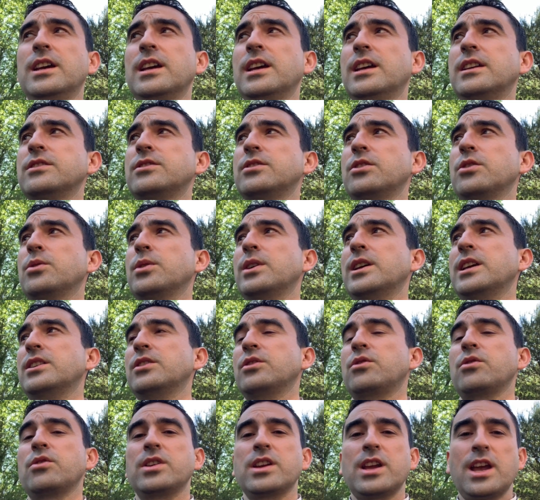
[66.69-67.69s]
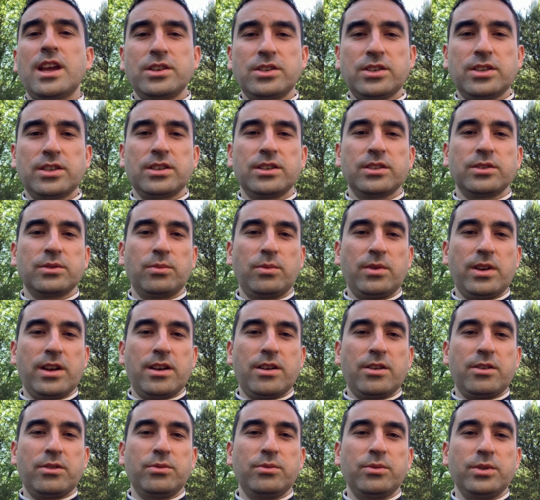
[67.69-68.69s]
And so in creation as
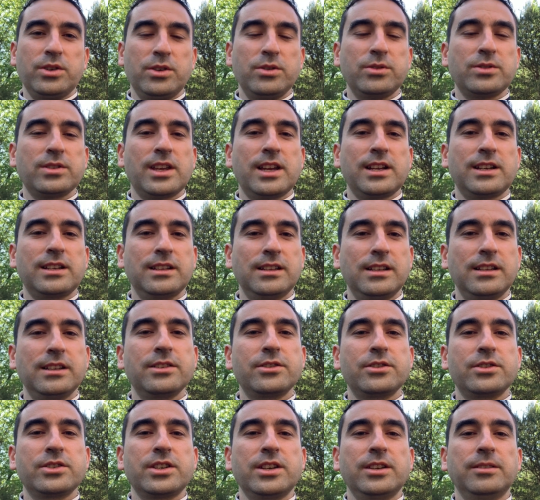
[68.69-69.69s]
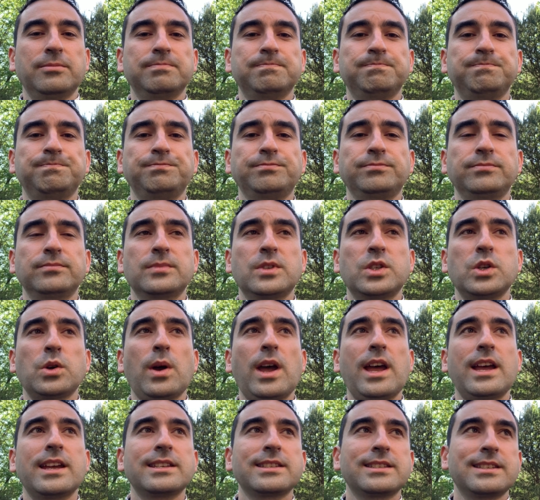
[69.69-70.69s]
well, we use that in the liturgy. So
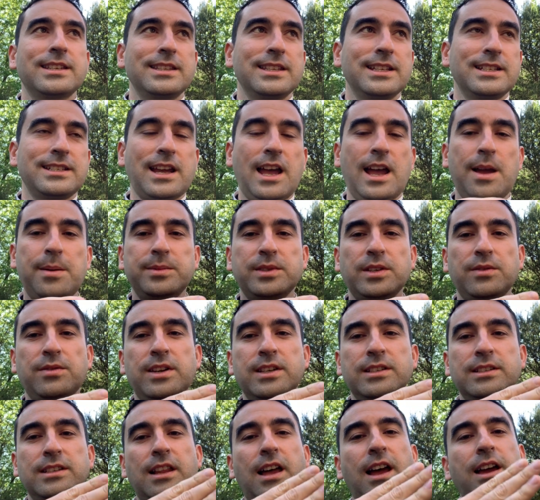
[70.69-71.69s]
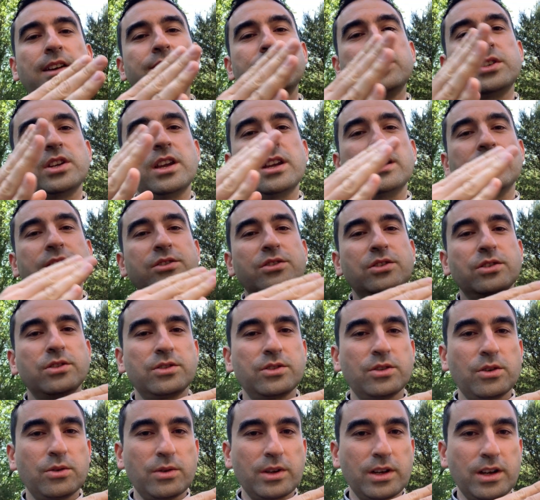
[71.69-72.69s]
as the times of his life change,
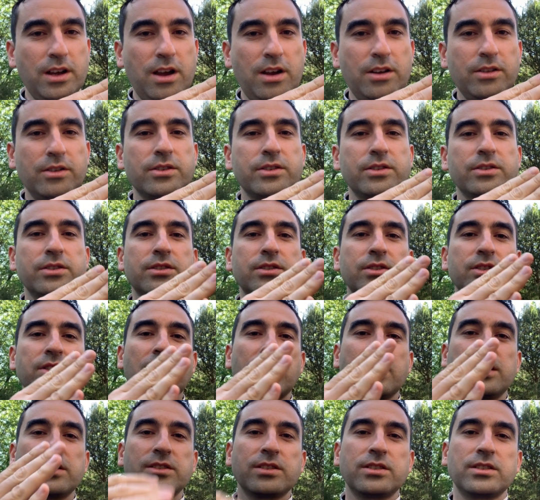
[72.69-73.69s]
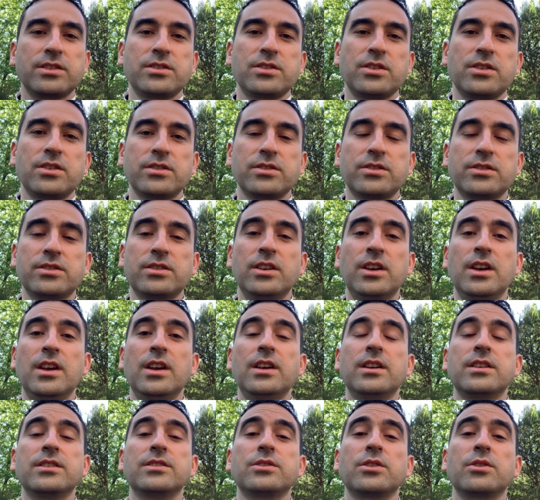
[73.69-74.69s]
so the colors change in the church.
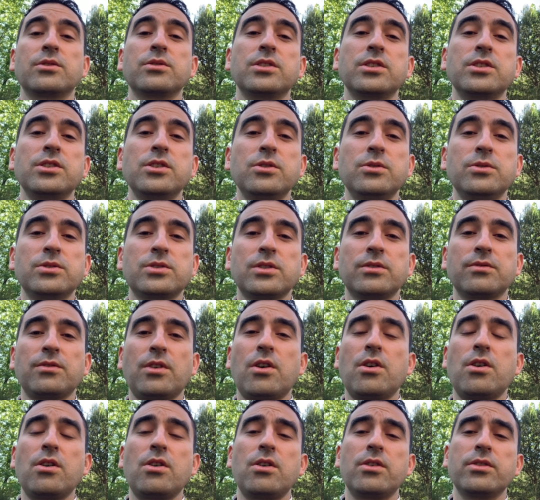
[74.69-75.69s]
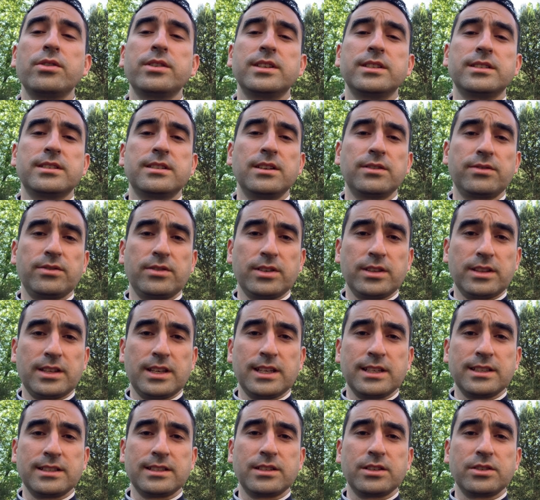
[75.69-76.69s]
So the use of all these different
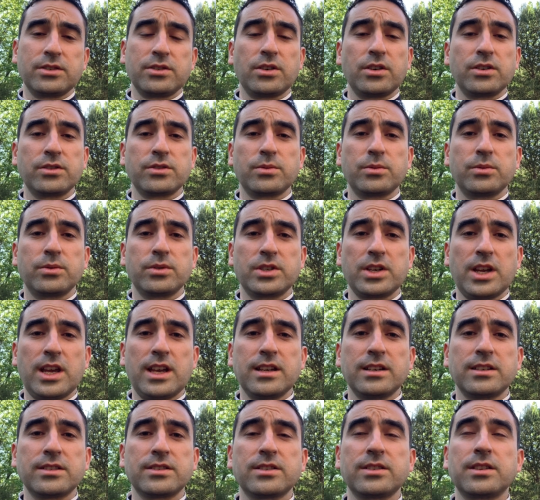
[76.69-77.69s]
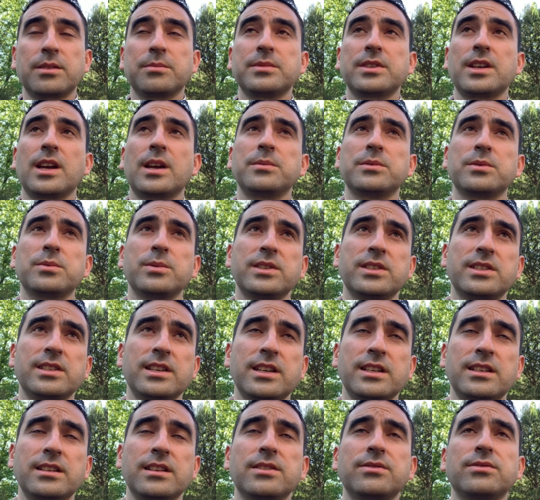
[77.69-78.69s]
things in the church will change. Sometimes we
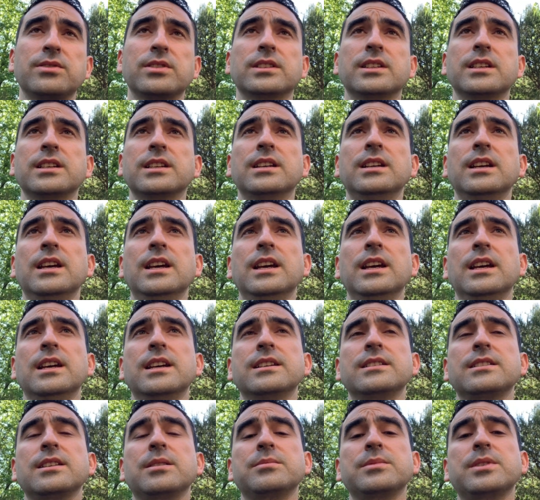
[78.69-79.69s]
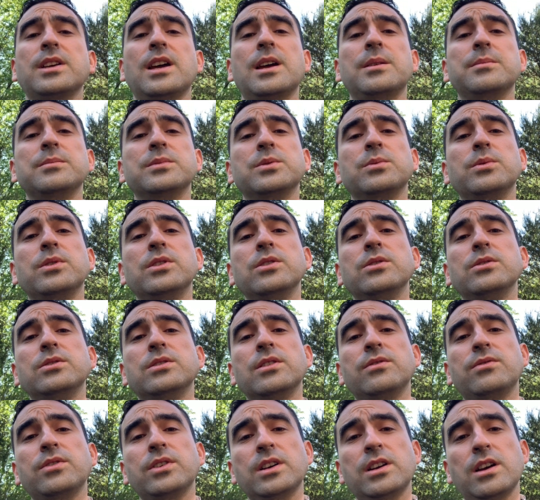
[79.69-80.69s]
sing differently. Sometimes we use
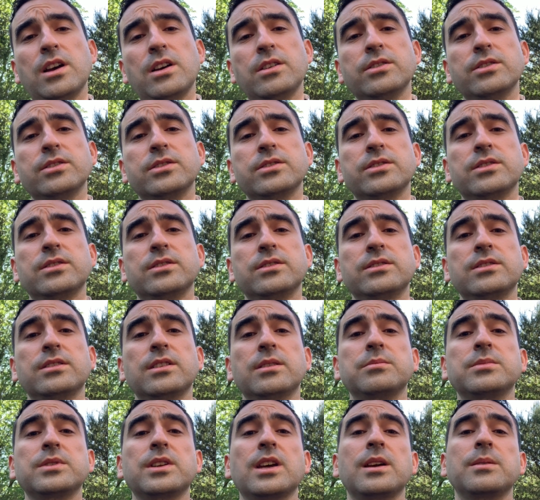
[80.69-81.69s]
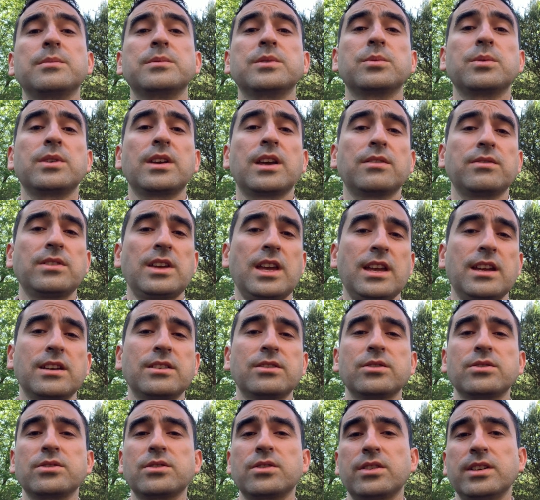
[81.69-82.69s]
different colors. Sometimes we have
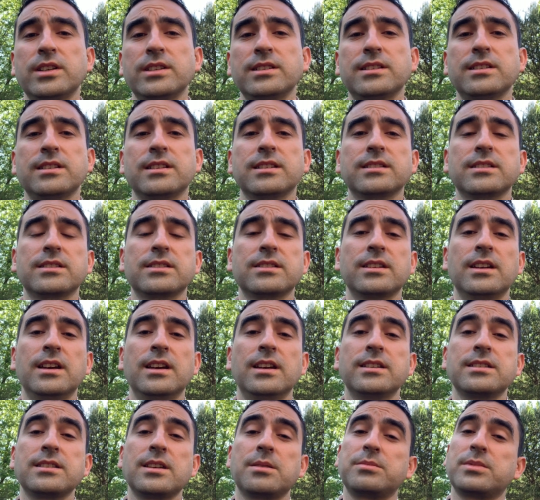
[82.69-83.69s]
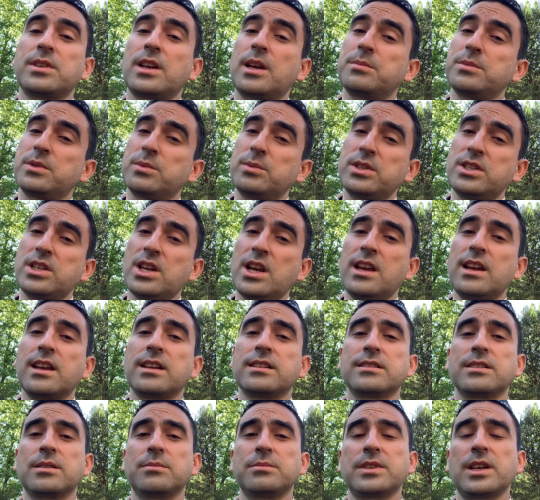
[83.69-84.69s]
candles or incense. Sometimes we
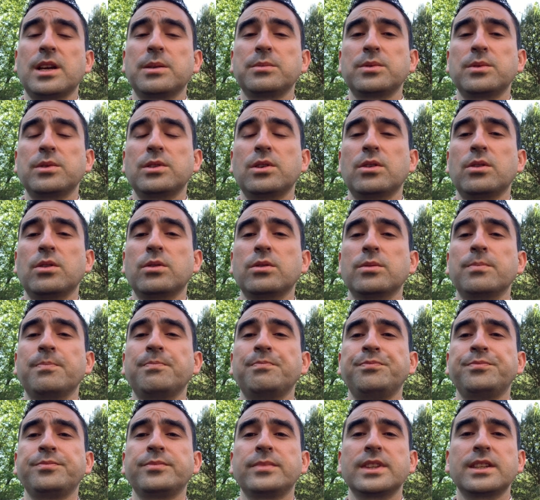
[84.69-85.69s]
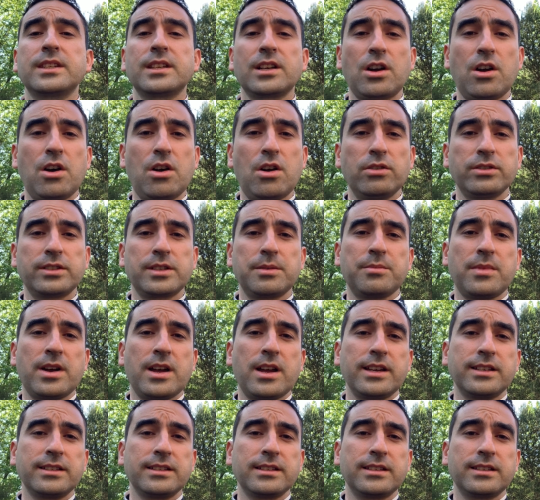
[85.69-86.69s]
chant. Sometimes we don't. To call to
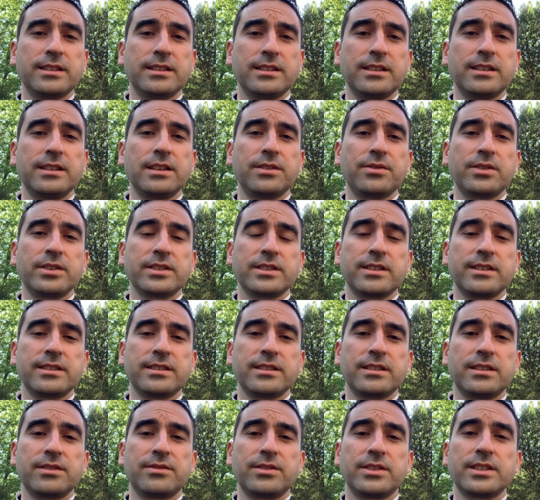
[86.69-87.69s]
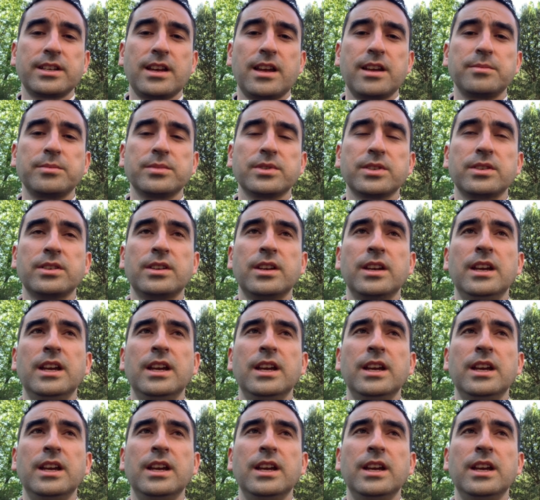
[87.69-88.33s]
mind the differences in different times.